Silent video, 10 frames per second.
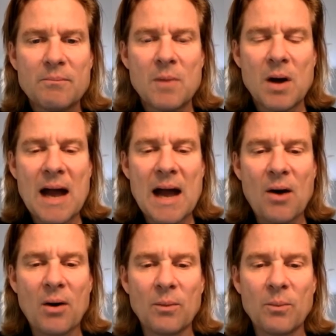
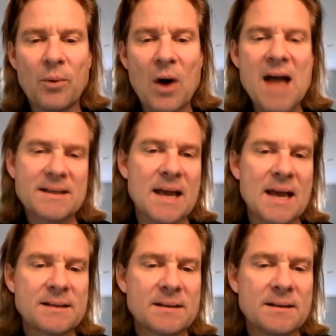our
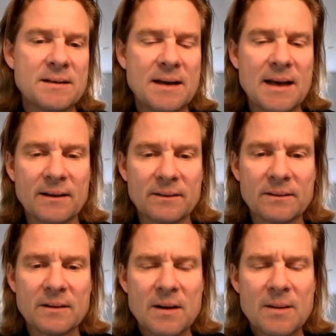process. And
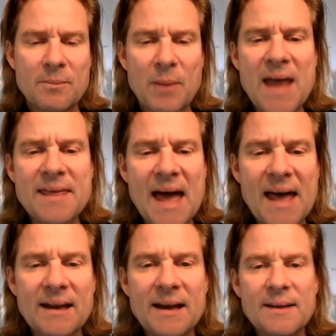by
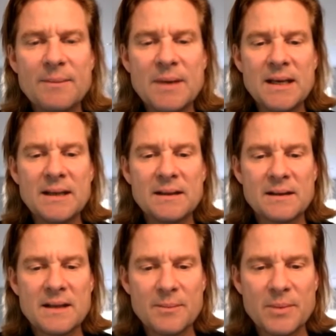that, I mean
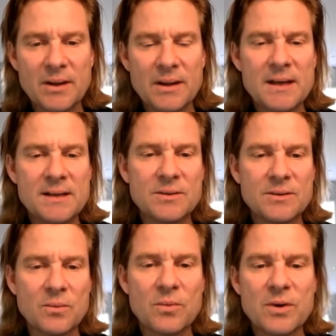the ability to
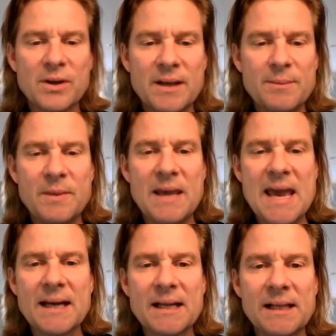really
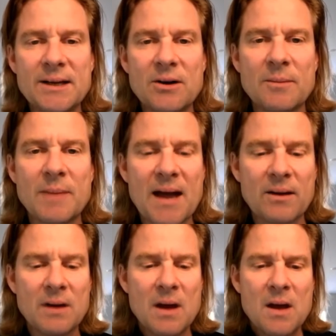get clear
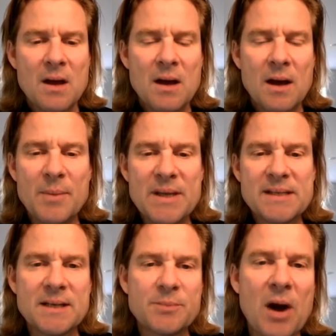about a
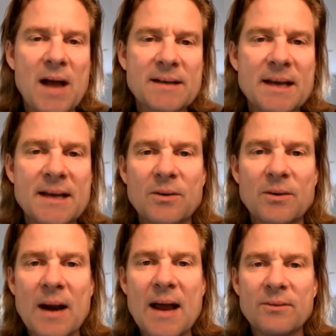business process
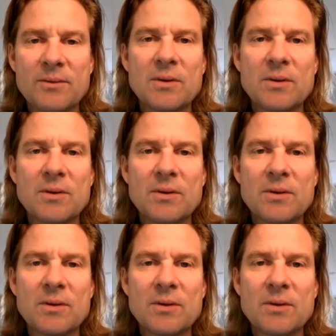around